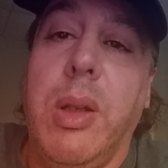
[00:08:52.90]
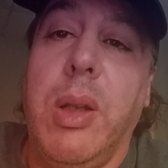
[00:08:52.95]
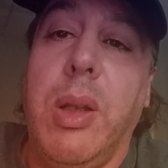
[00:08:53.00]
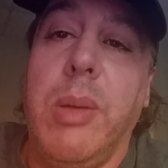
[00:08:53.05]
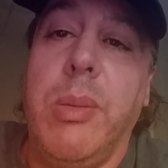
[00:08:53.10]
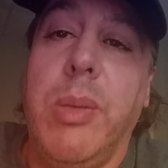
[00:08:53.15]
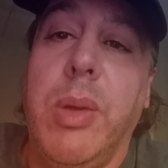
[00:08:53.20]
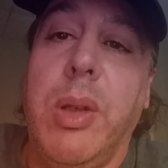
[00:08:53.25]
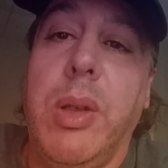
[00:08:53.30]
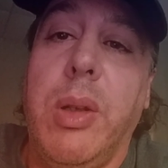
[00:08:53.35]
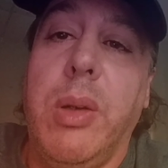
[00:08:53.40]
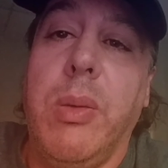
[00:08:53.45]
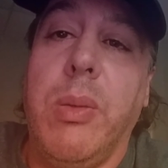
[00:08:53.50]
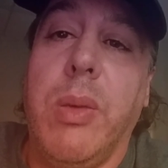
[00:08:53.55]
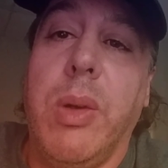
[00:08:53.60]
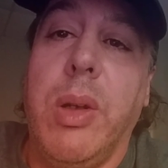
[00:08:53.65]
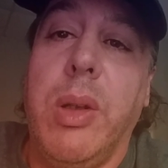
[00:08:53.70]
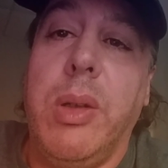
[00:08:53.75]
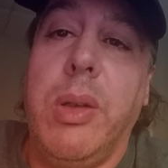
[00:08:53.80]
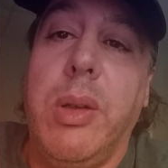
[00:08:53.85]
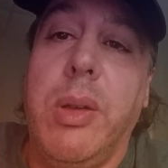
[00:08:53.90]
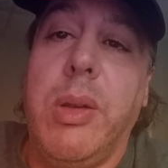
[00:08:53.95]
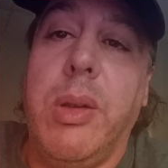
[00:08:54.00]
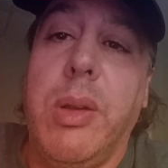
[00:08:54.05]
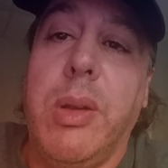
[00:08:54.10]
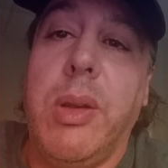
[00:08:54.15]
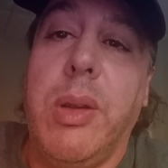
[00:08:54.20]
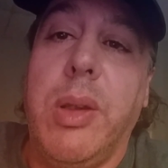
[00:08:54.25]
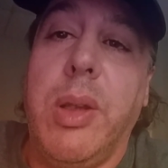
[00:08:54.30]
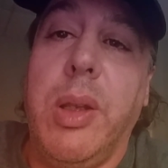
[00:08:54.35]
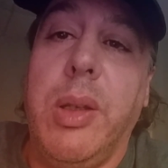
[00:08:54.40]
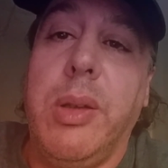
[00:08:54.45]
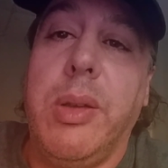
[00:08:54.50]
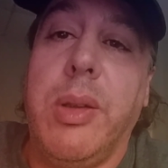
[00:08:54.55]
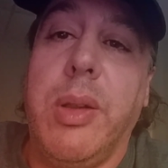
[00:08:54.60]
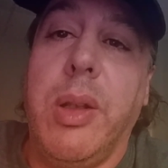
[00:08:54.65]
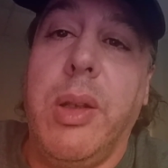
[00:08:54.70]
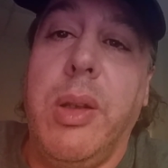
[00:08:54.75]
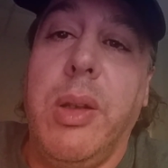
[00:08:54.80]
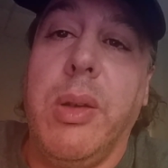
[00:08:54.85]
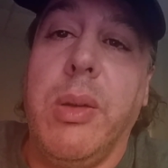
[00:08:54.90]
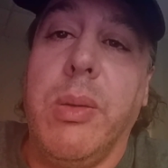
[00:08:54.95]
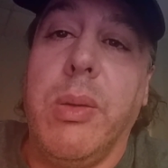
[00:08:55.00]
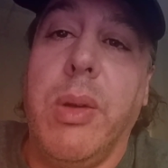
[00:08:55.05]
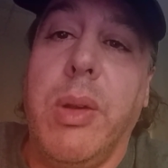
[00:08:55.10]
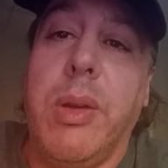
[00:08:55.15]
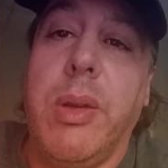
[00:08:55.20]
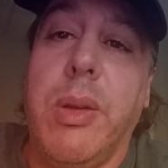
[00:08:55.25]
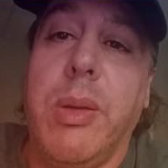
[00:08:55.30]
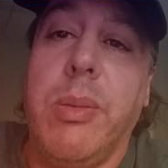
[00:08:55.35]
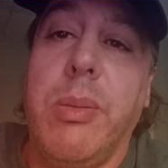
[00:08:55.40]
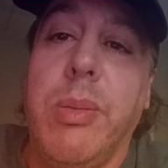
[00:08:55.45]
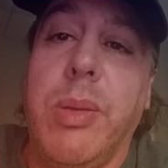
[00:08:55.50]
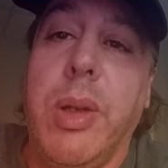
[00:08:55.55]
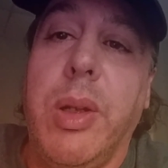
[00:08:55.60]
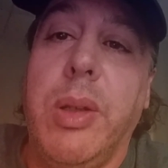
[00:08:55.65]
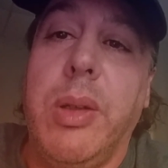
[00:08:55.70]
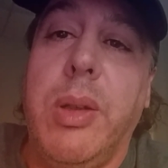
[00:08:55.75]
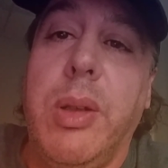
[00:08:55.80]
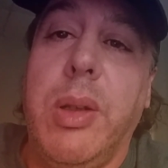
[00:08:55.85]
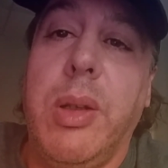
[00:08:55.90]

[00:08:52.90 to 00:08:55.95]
a million and one things to deal with, but